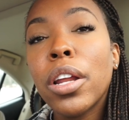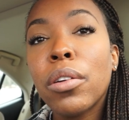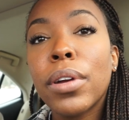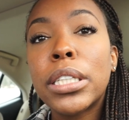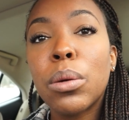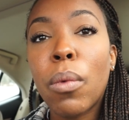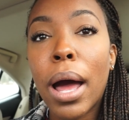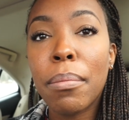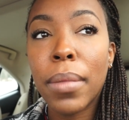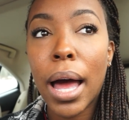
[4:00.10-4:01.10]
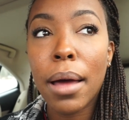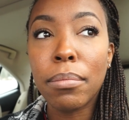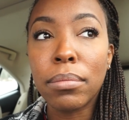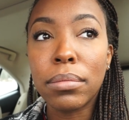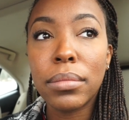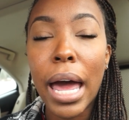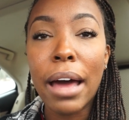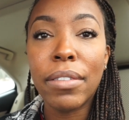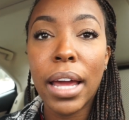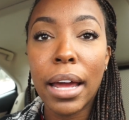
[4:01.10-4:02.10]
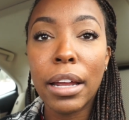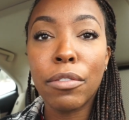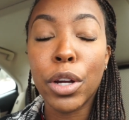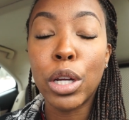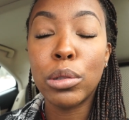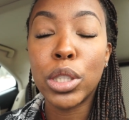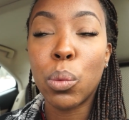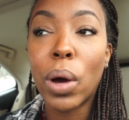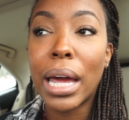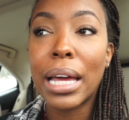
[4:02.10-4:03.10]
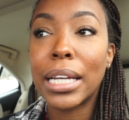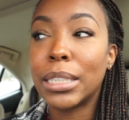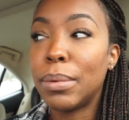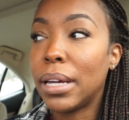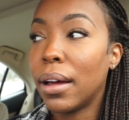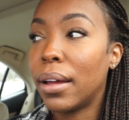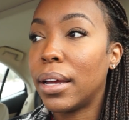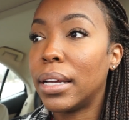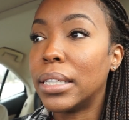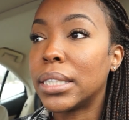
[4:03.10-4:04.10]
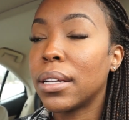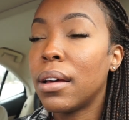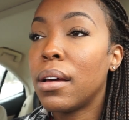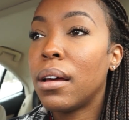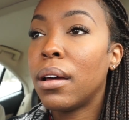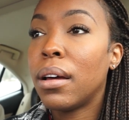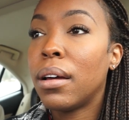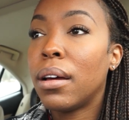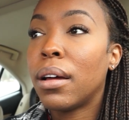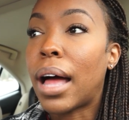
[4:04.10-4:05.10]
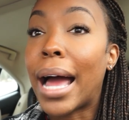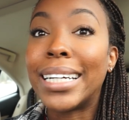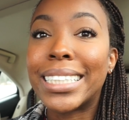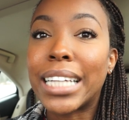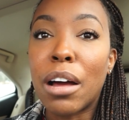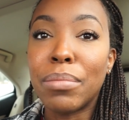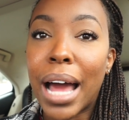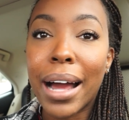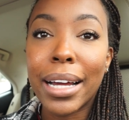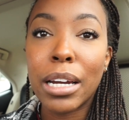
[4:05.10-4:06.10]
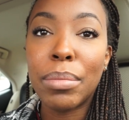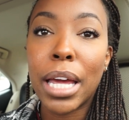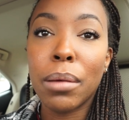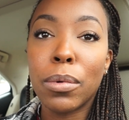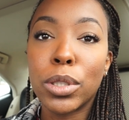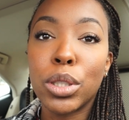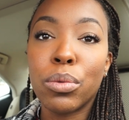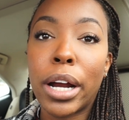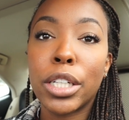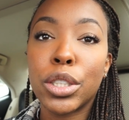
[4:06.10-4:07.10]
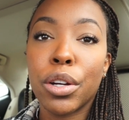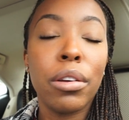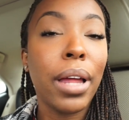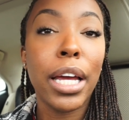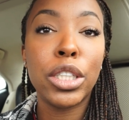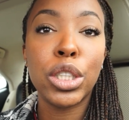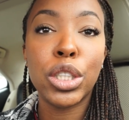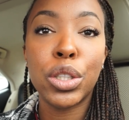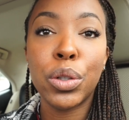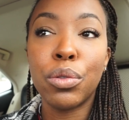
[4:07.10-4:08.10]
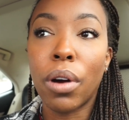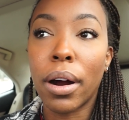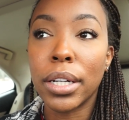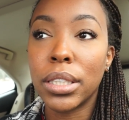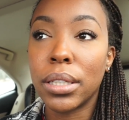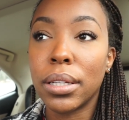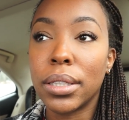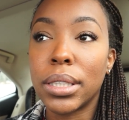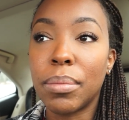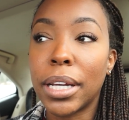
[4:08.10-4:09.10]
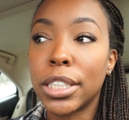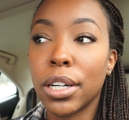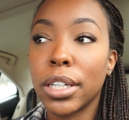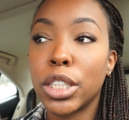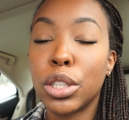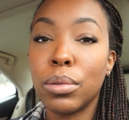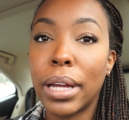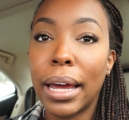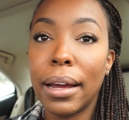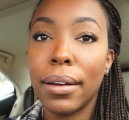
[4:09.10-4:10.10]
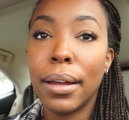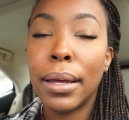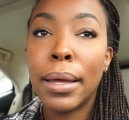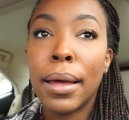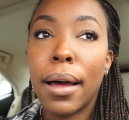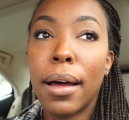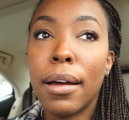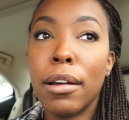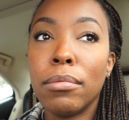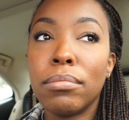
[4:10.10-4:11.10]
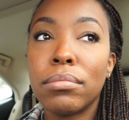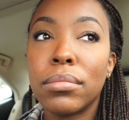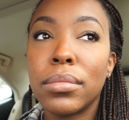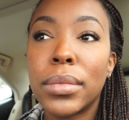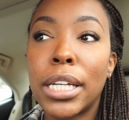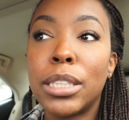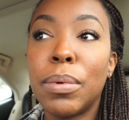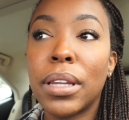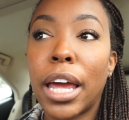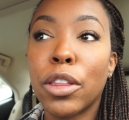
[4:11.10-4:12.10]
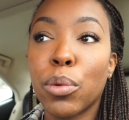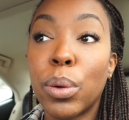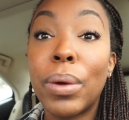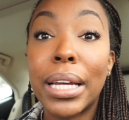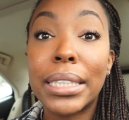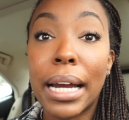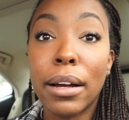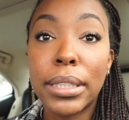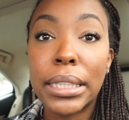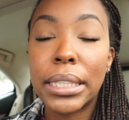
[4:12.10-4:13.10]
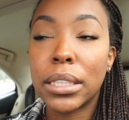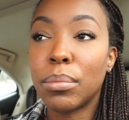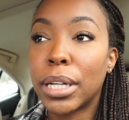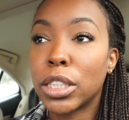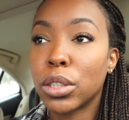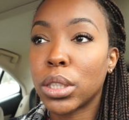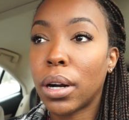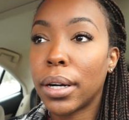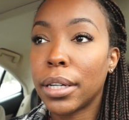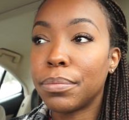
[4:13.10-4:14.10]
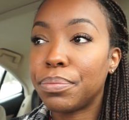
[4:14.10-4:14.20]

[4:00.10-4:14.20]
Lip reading: of the reason why I'm advocating for you to wait is because I'm not going to be able to register you. Like, it's just too far into the semester. It's too late. It's been like 3 weeks now since the semester started.